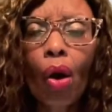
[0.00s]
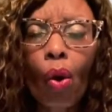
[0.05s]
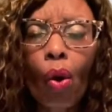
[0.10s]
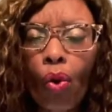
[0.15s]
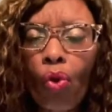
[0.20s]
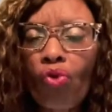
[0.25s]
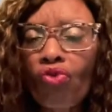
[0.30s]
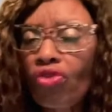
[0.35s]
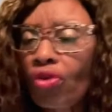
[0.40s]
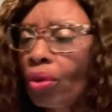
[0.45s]

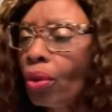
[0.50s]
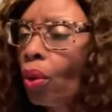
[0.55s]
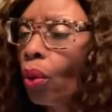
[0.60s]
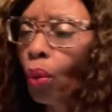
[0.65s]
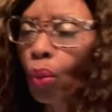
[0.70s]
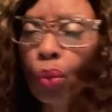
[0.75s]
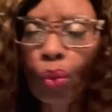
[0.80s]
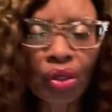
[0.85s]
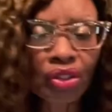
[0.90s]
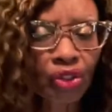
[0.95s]
over
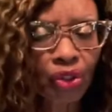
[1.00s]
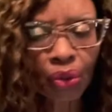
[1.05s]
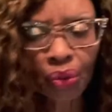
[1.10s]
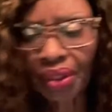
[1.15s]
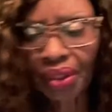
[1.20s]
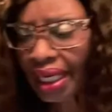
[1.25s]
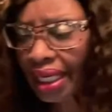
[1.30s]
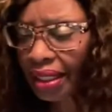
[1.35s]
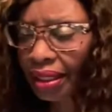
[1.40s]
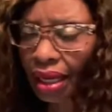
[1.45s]
what you
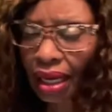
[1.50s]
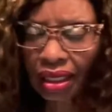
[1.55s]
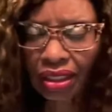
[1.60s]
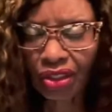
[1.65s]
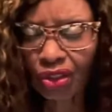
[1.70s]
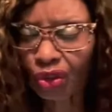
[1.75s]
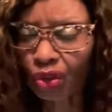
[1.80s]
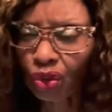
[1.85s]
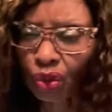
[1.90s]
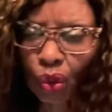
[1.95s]
cannot
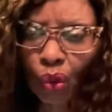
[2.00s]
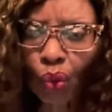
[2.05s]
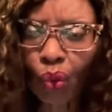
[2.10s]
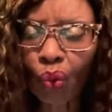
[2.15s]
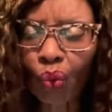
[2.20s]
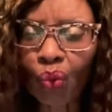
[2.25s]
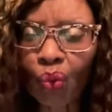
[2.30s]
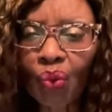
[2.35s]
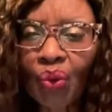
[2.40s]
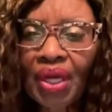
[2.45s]

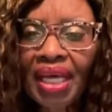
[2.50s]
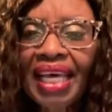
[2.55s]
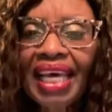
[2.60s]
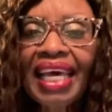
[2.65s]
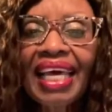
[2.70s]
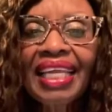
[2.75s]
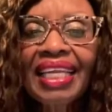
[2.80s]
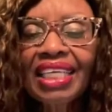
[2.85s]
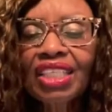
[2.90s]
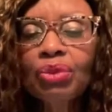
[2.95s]
control.
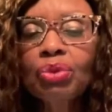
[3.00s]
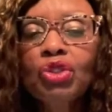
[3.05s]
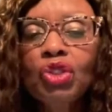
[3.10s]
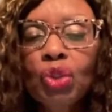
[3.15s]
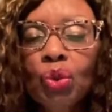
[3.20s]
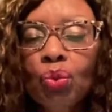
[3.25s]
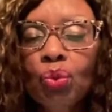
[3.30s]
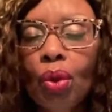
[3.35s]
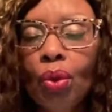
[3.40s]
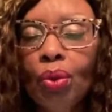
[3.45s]
And that's what
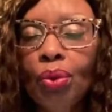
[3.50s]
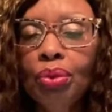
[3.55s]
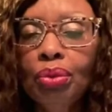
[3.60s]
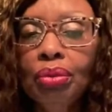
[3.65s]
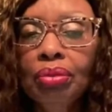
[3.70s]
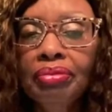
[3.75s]
you want.